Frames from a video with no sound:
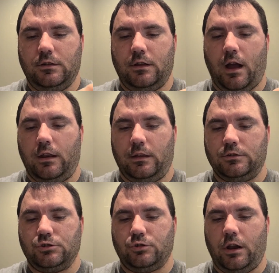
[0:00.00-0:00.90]
kind of
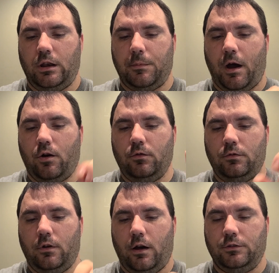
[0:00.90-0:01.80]
straighten them out,
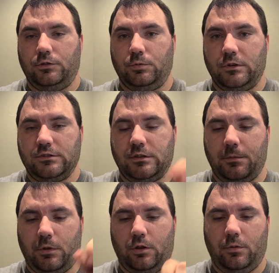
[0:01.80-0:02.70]
untwist
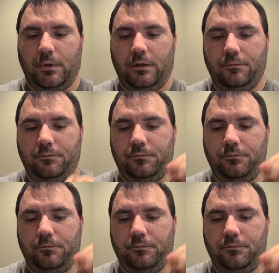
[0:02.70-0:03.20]
them a little bit,